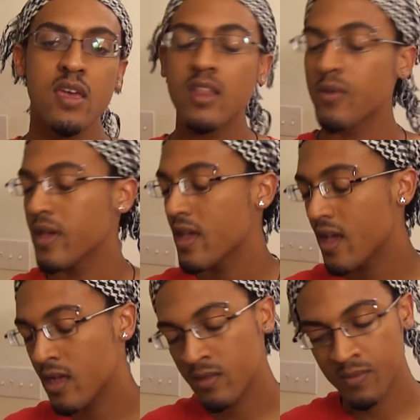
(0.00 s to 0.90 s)
Anyway,
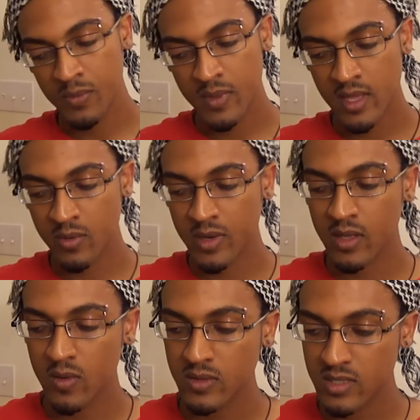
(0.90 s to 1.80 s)
I don't want
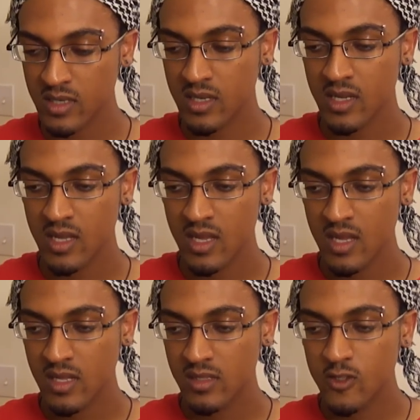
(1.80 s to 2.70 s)
to go into
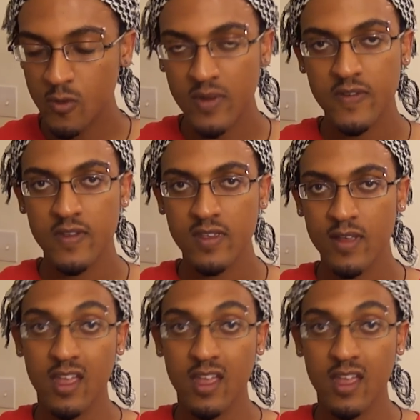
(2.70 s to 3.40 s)
too much of this.